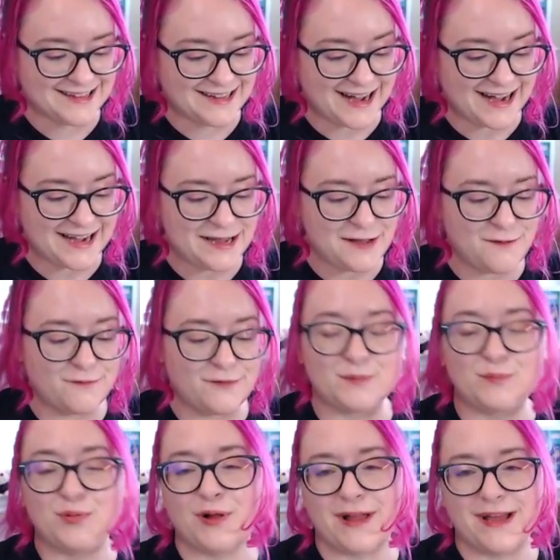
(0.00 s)
I
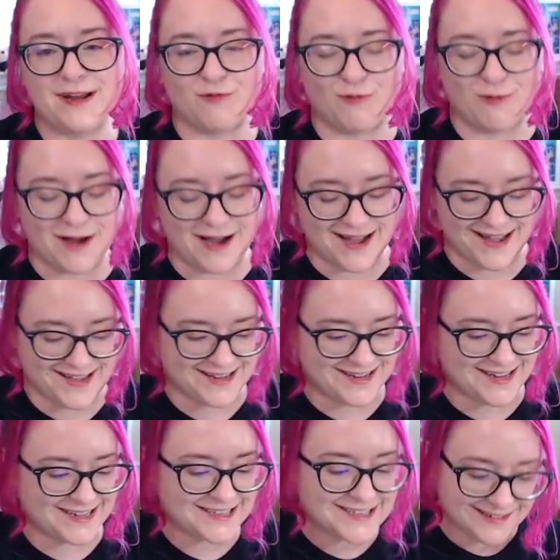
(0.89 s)
even played Y
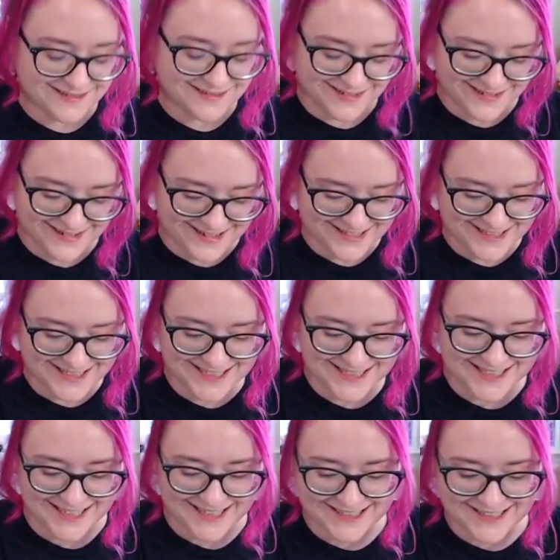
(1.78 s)
and I don't know how to
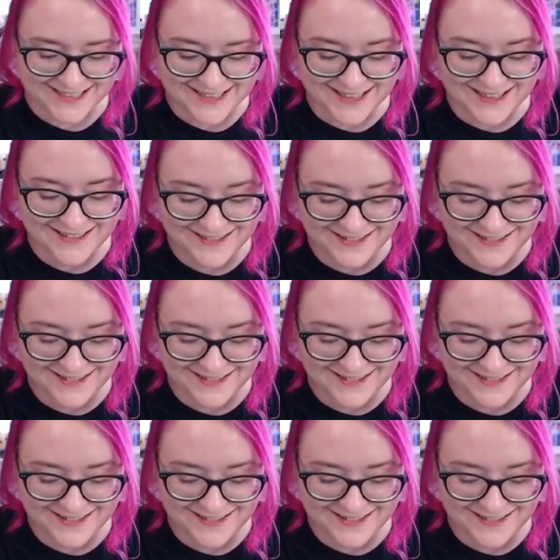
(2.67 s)
say it.